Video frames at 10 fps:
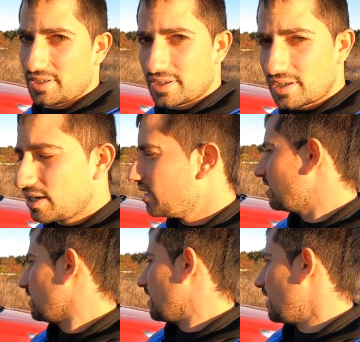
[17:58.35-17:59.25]
here,
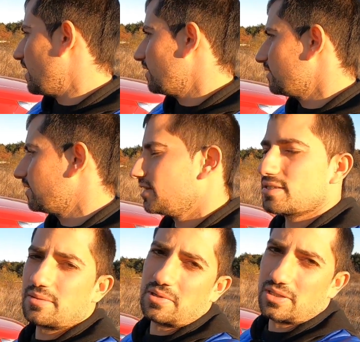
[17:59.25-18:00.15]
and in some